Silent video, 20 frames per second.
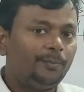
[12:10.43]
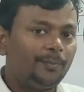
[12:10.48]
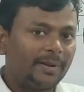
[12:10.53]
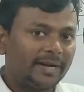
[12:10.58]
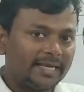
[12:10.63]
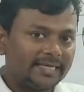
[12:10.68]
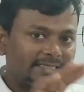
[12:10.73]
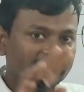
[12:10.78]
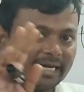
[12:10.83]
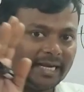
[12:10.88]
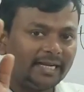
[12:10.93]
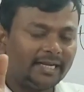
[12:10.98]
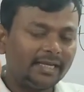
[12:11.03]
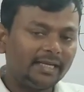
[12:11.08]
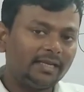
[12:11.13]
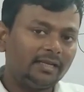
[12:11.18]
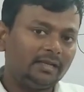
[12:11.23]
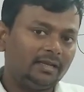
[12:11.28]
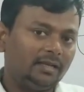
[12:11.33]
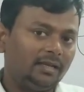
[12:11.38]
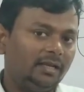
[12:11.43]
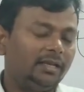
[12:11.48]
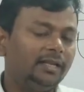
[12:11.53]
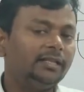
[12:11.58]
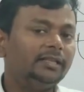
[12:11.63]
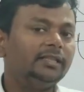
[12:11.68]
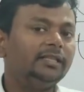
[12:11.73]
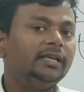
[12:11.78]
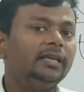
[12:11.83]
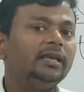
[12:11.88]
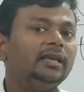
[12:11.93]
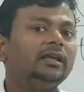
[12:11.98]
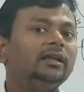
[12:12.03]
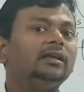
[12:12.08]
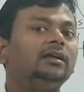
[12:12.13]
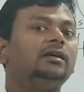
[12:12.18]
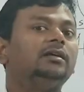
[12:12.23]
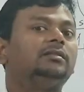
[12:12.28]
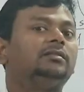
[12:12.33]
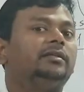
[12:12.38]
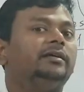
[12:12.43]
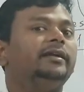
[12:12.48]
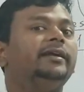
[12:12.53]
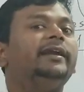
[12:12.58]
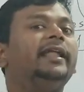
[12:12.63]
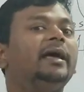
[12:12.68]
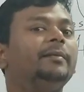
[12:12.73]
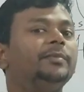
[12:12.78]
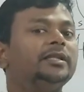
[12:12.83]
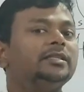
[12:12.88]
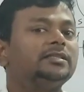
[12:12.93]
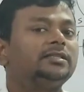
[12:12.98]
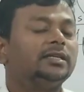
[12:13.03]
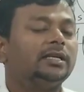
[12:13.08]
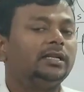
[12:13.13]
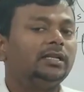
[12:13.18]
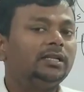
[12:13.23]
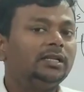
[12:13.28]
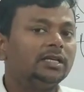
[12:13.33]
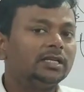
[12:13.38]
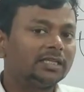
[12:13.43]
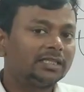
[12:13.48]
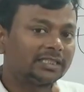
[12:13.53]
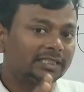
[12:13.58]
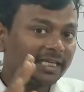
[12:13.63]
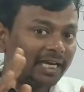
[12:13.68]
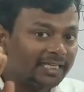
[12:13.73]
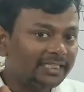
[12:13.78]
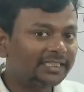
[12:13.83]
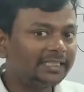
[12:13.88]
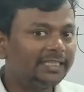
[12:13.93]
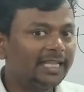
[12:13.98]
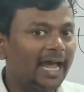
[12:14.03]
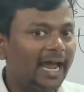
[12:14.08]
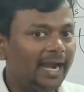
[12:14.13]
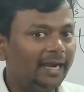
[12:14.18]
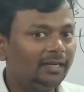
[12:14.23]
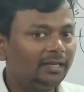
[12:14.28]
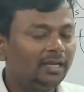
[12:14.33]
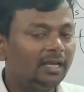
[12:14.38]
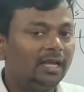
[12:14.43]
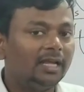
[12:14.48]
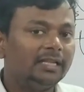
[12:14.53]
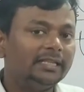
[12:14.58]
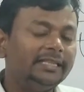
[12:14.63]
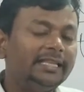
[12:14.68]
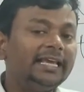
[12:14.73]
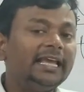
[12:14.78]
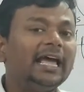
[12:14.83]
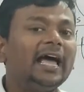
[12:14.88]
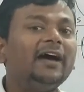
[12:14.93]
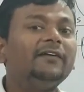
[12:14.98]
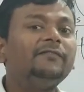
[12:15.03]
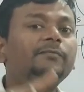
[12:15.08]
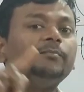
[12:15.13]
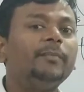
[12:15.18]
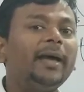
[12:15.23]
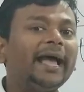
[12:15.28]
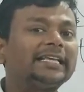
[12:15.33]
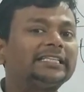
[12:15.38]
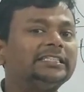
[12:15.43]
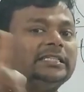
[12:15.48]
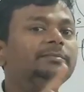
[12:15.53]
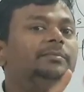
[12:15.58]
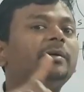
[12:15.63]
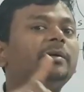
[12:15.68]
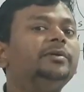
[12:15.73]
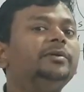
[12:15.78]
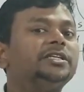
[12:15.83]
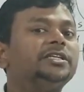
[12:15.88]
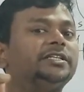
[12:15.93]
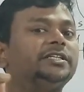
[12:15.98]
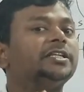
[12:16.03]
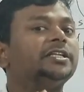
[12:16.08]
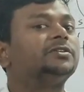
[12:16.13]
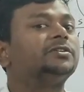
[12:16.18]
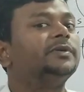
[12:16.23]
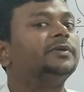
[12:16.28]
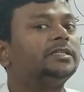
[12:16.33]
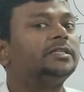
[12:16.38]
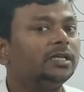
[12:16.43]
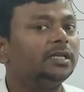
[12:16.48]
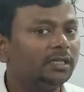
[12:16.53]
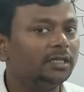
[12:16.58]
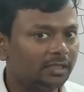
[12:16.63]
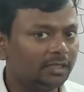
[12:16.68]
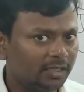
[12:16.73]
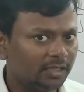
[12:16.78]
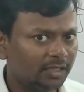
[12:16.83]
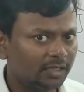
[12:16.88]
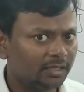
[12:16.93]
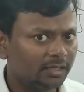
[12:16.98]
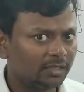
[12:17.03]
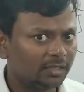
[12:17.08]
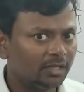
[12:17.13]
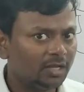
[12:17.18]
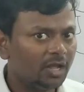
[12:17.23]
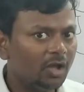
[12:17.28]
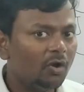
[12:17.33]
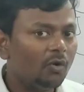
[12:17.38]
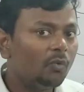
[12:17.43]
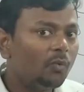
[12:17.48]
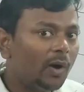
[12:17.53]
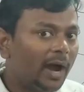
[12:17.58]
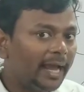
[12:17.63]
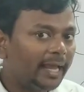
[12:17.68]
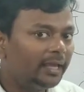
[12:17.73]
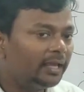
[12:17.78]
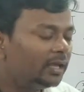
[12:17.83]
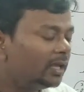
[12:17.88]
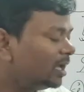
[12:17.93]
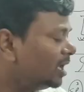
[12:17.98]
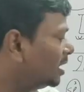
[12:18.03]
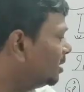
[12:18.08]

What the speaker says: present in the 3 dimension such that they have maximum distance with each other. Why?